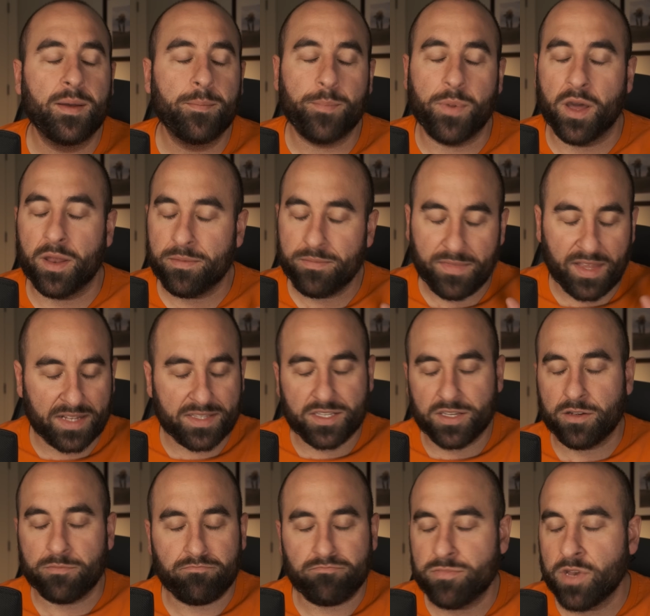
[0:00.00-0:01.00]
But that's
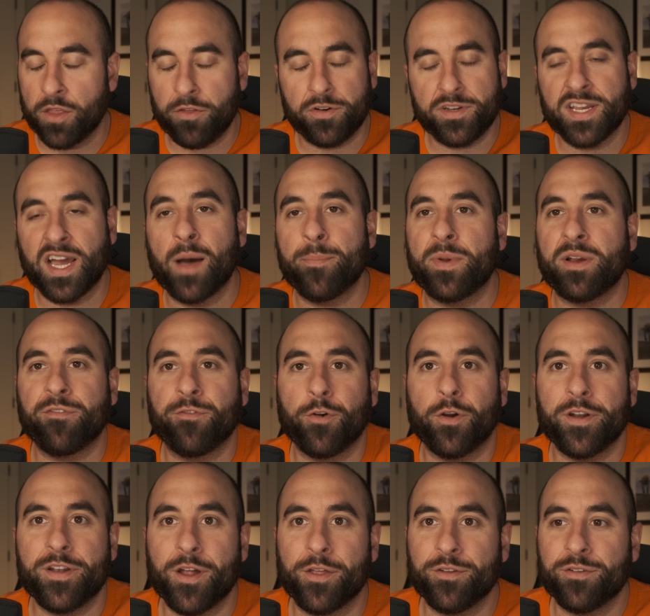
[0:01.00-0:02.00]
another topic for
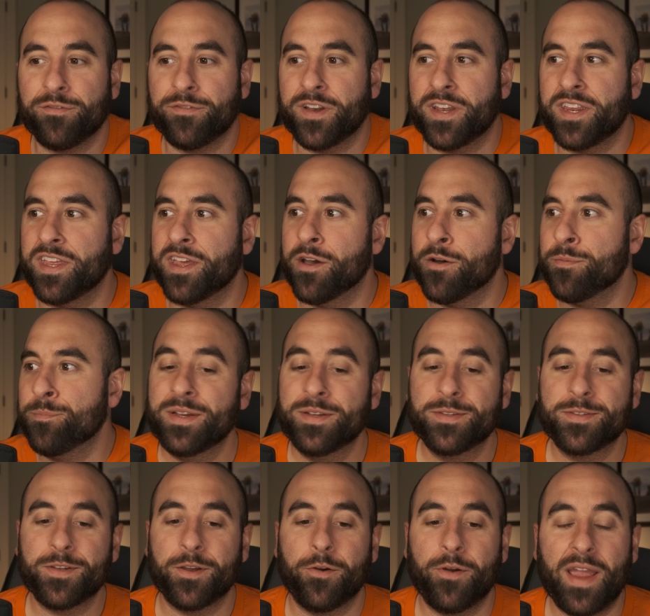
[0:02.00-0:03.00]
another video.
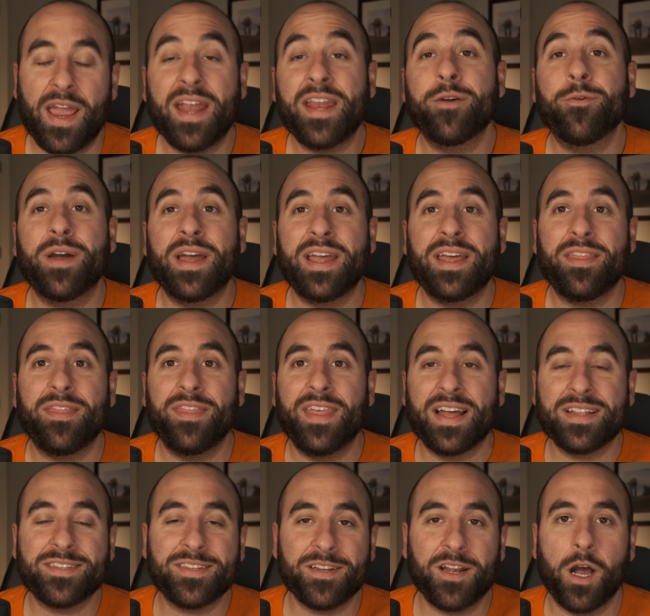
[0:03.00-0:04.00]
So anyway,
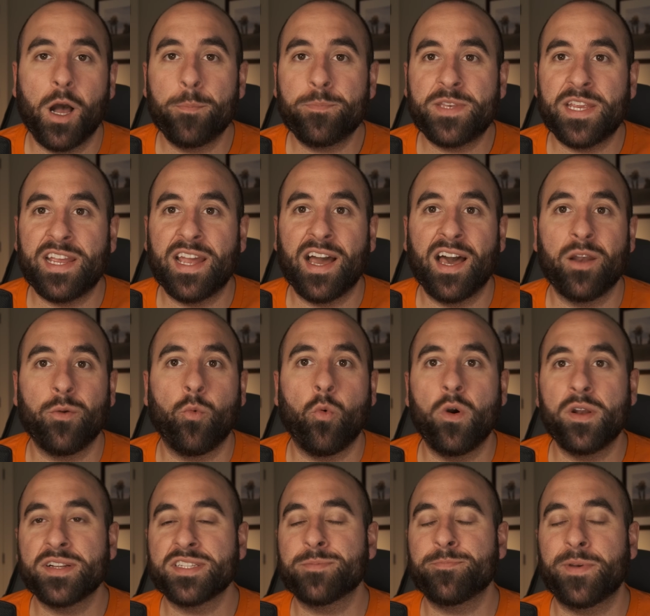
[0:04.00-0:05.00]
that's an update on
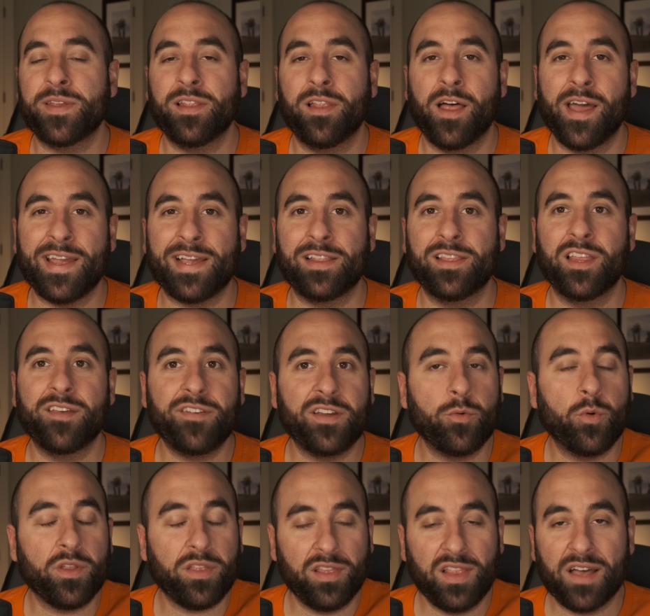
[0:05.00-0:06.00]
what it's been like living
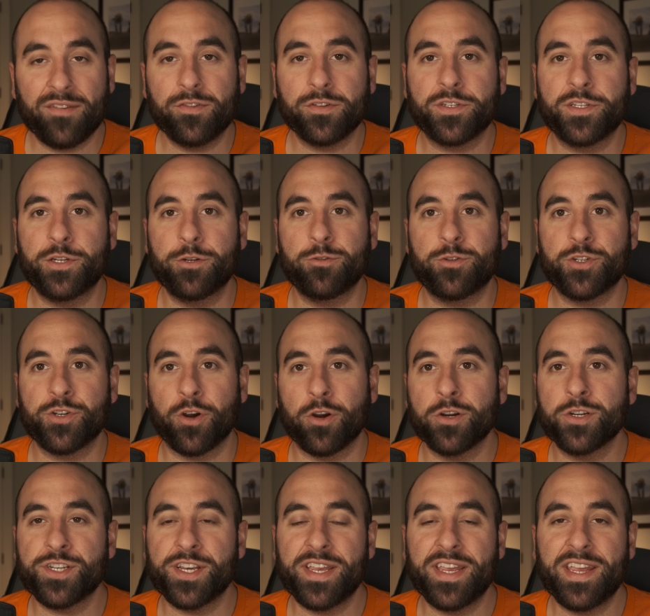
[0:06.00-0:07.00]
with level 2
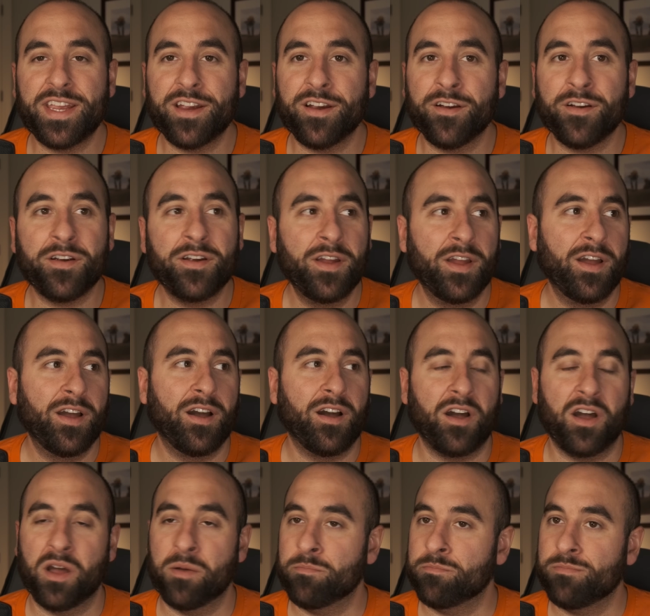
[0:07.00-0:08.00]
charging here.
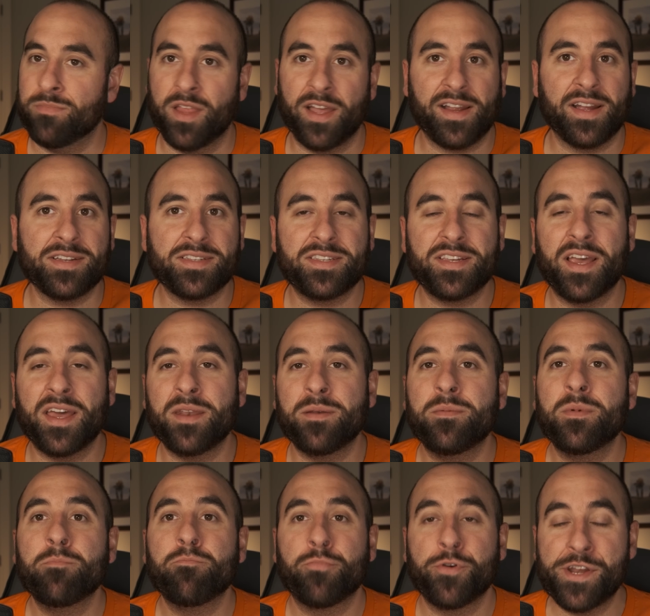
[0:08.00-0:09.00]
Like I
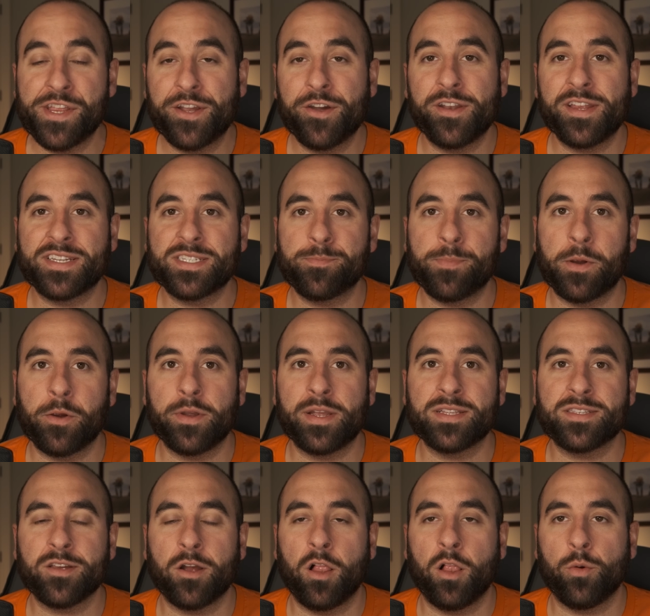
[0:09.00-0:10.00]
said, pretty good
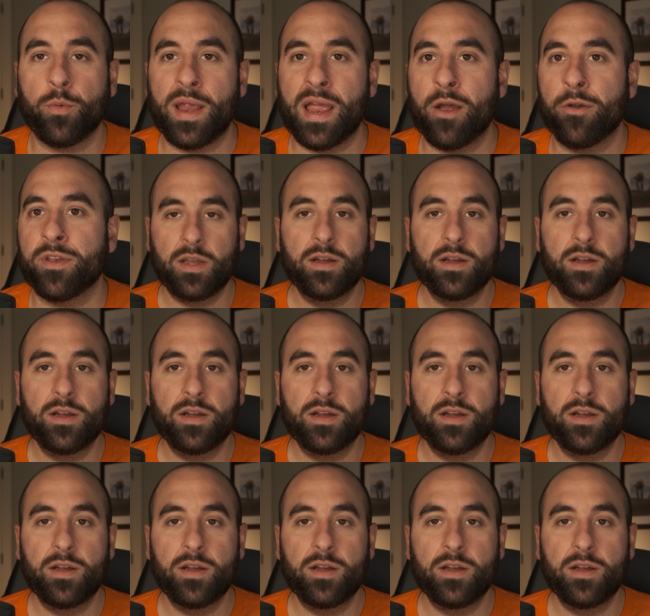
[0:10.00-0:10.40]
experience all around.